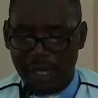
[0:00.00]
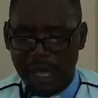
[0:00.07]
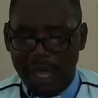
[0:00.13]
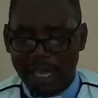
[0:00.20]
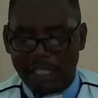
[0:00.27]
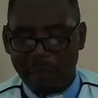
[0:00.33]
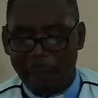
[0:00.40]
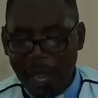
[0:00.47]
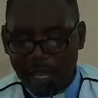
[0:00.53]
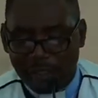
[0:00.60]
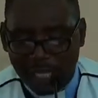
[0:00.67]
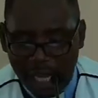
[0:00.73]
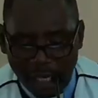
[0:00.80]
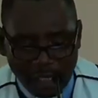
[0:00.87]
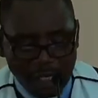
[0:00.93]
It may
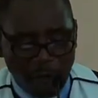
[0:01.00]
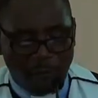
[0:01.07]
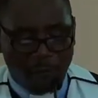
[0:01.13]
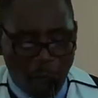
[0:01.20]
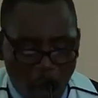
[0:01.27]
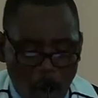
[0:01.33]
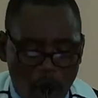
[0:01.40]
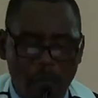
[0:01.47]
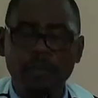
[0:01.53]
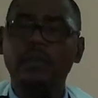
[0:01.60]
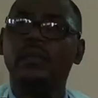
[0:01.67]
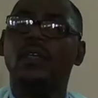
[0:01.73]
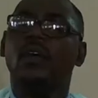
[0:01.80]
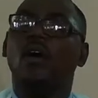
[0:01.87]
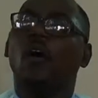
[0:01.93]
take the form
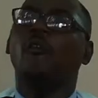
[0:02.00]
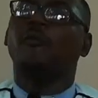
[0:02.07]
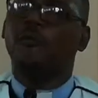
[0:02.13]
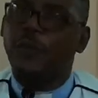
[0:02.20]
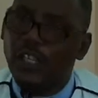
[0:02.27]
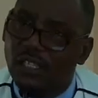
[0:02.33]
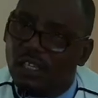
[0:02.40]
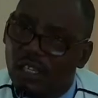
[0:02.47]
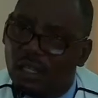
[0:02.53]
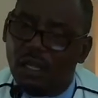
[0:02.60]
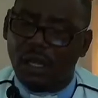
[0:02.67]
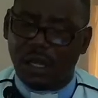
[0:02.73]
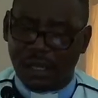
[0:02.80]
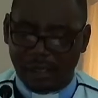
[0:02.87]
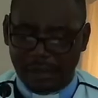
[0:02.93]
of
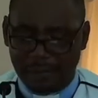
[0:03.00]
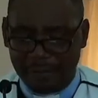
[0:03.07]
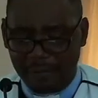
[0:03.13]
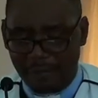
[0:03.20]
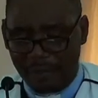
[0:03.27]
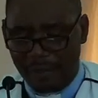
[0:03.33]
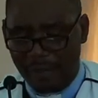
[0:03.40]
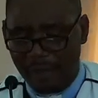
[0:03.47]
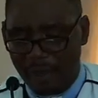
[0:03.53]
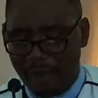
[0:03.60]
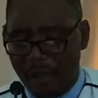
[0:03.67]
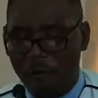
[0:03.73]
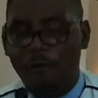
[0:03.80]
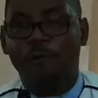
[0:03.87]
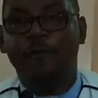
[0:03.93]
physical,
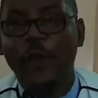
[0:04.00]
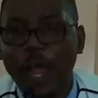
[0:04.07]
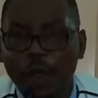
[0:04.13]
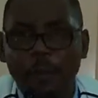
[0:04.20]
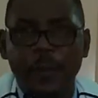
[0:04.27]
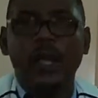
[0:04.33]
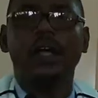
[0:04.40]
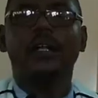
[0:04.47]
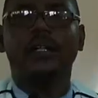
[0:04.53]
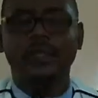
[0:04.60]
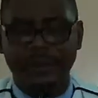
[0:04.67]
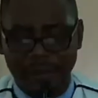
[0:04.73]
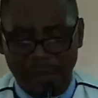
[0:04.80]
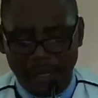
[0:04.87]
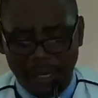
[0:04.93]

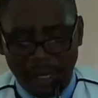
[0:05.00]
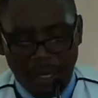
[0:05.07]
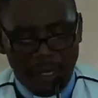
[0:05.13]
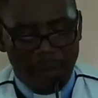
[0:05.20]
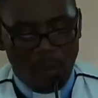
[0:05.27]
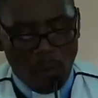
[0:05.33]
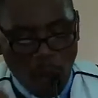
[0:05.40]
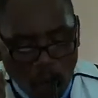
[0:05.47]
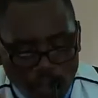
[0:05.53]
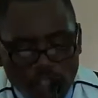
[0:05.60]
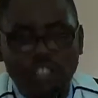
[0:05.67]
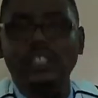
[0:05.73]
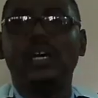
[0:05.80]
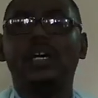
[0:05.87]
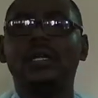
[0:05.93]
verbal,
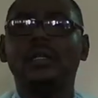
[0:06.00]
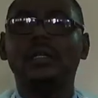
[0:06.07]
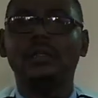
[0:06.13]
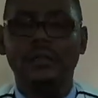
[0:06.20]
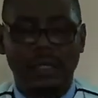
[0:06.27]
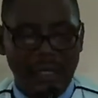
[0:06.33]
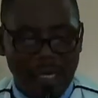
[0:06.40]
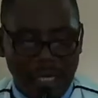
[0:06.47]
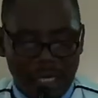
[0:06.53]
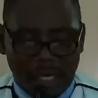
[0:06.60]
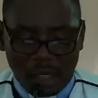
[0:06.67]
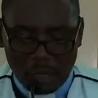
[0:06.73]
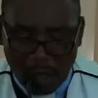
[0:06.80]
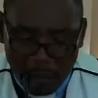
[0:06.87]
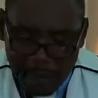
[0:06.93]
emotional,
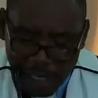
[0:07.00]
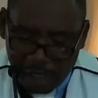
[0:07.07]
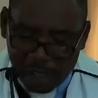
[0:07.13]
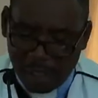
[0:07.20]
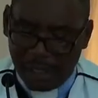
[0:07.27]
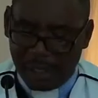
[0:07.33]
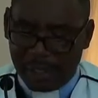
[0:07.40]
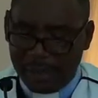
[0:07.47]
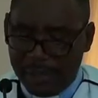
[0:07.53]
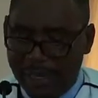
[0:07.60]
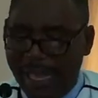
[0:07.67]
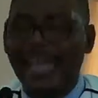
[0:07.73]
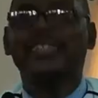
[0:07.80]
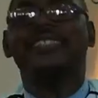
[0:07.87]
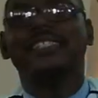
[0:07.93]
economical,
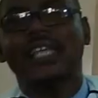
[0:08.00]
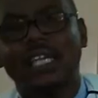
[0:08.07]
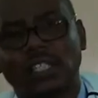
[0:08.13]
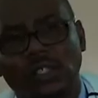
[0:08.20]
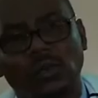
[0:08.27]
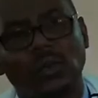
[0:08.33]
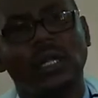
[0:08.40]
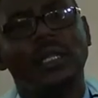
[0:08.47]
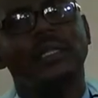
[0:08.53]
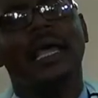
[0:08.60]
and sexual